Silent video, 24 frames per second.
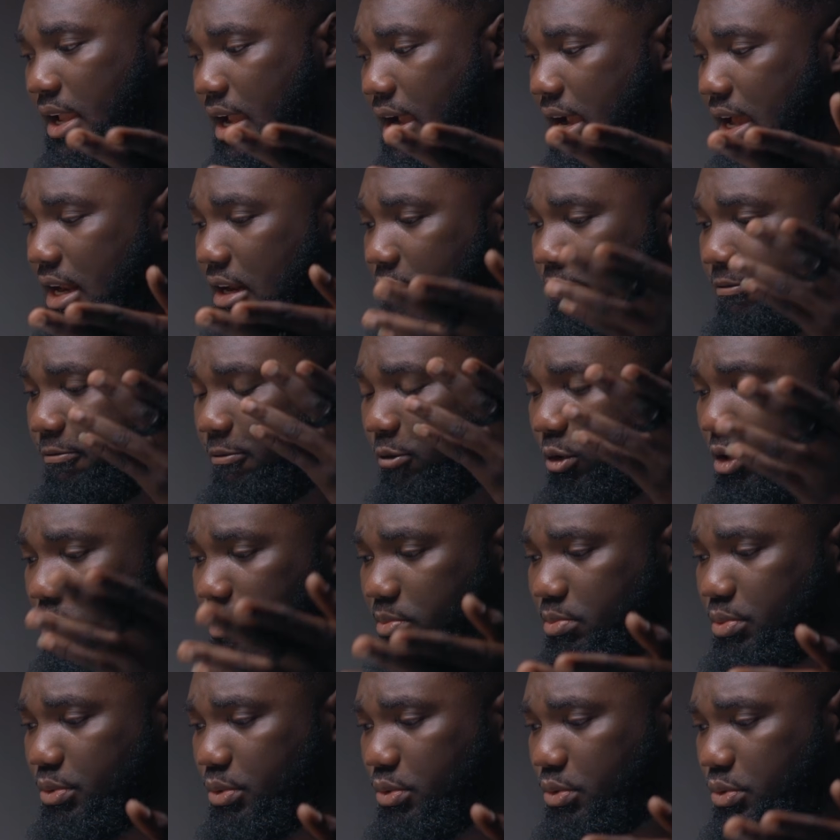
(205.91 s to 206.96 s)
an
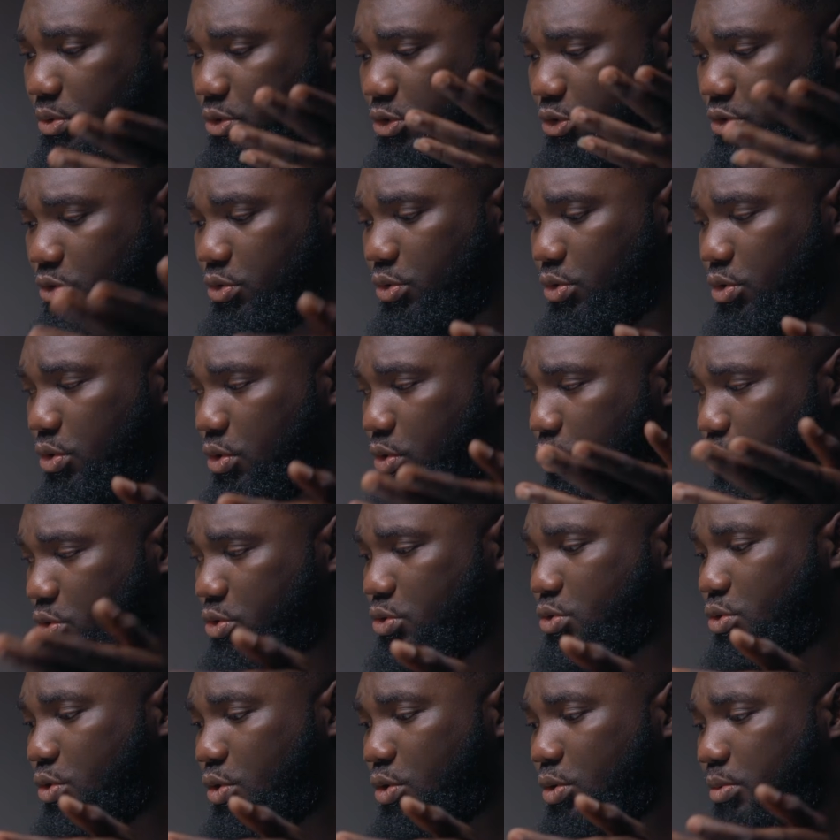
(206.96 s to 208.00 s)
affordable studio
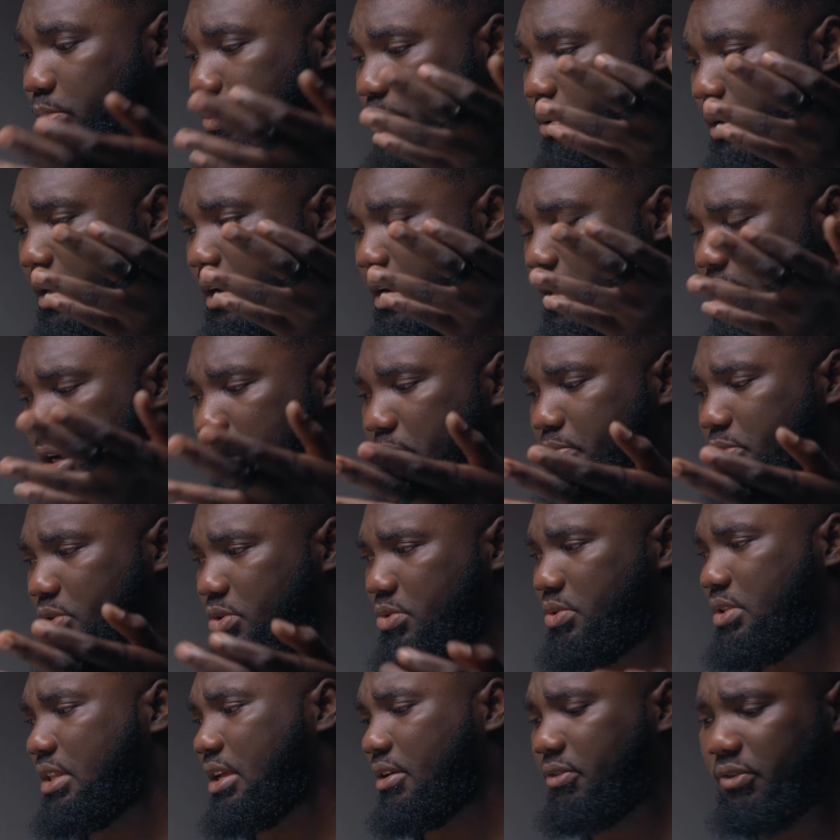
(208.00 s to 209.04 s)
strobe
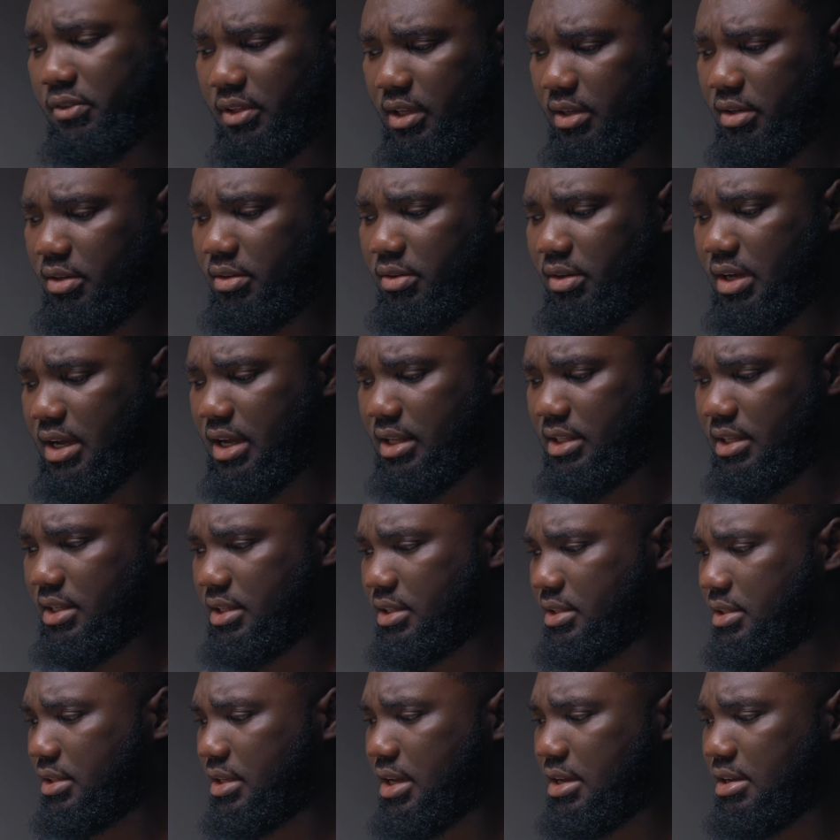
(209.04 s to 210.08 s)
should definitely look at
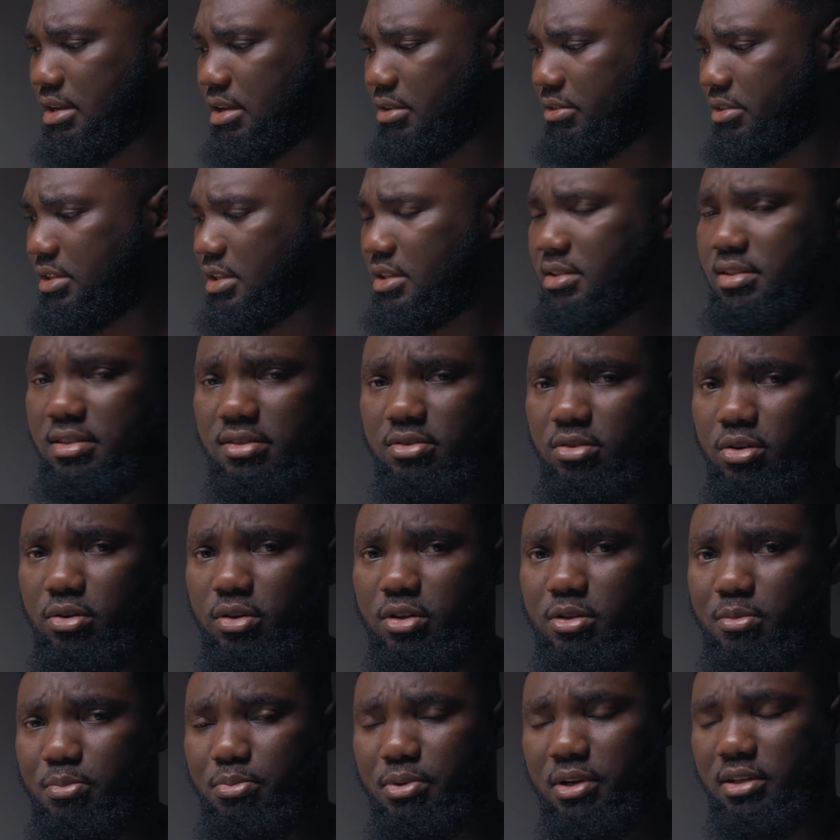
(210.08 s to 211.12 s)
this. This is not
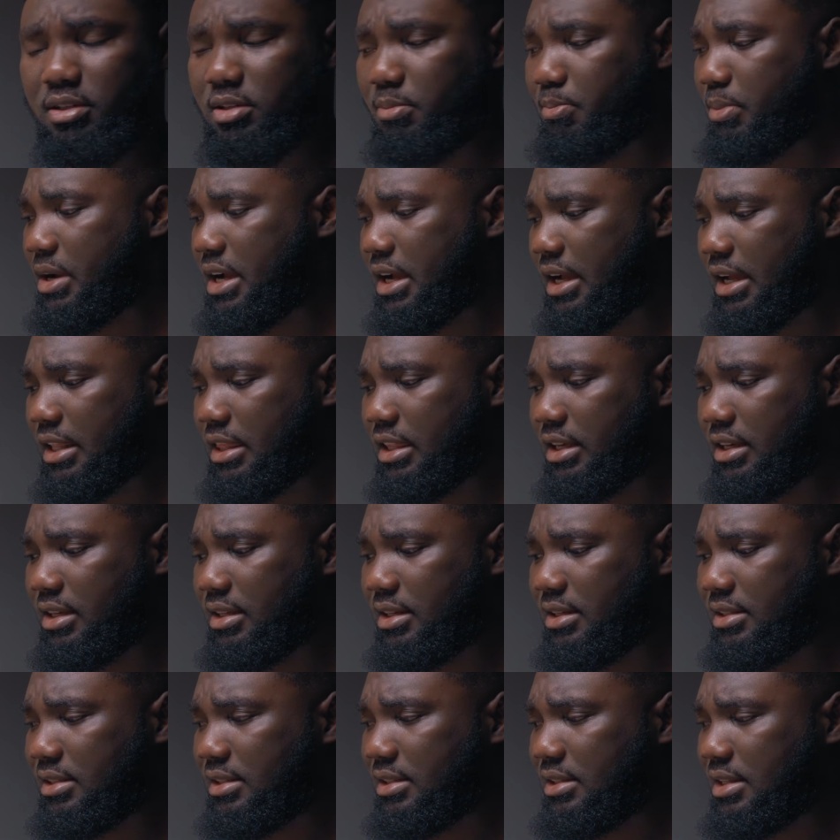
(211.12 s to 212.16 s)
going to break the bank. I think
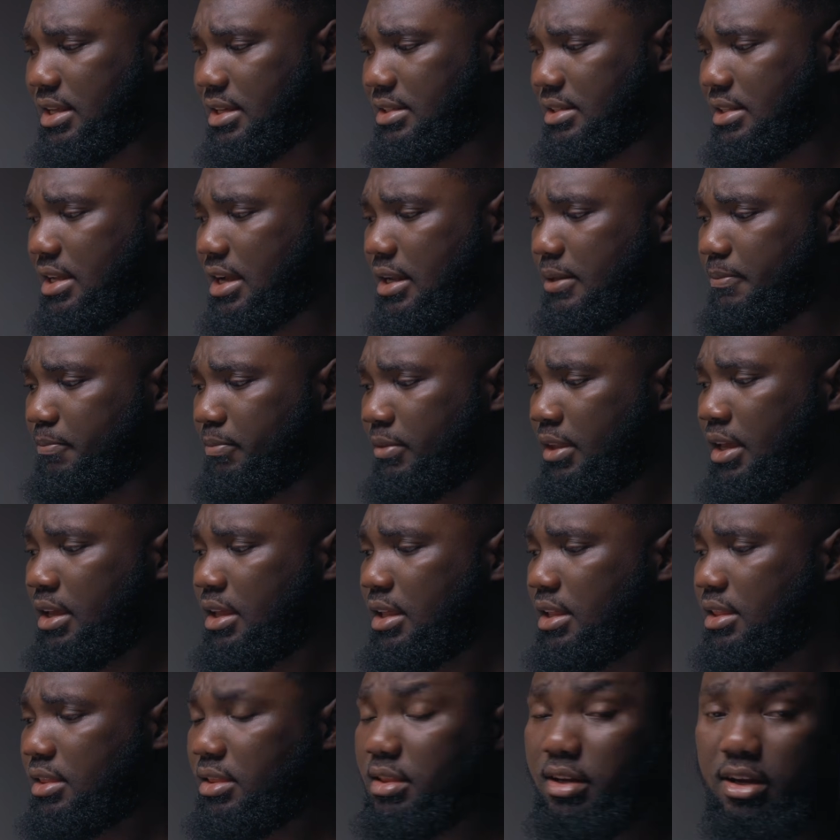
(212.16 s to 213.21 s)
it is less than
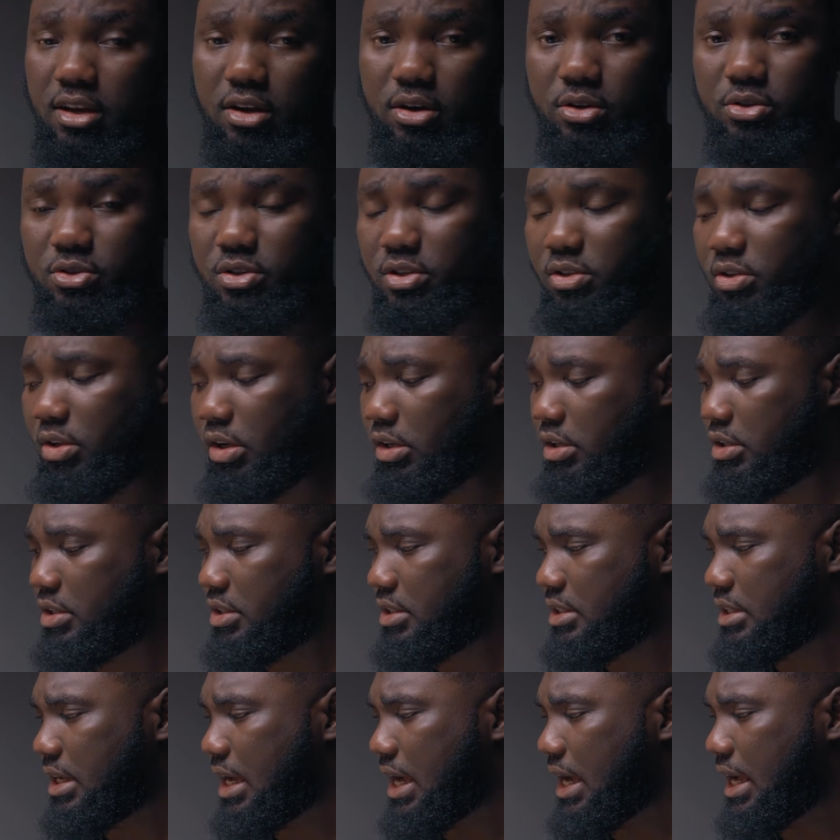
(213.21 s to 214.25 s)

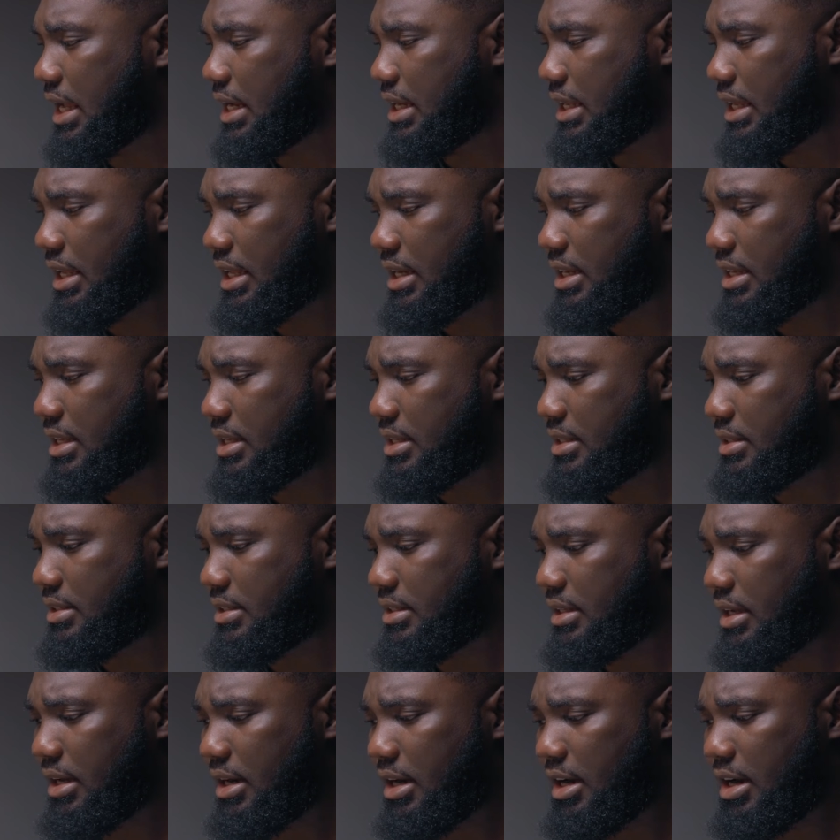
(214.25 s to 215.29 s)
$300, and it is